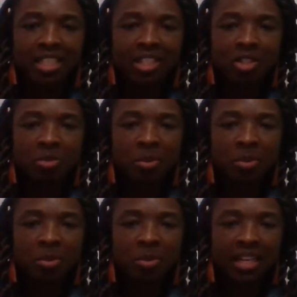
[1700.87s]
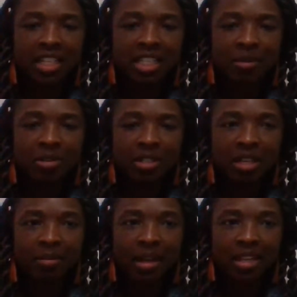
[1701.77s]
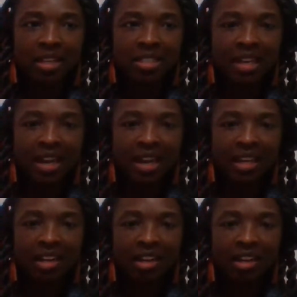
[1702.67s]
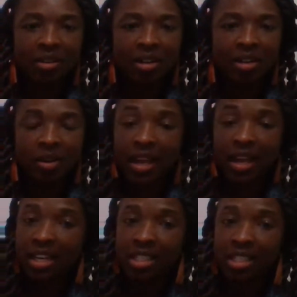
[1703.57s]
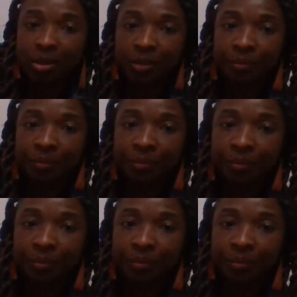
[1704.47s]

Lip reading: I see 2 people who got decimals. Anybody else not get a whole number? You got a decimal.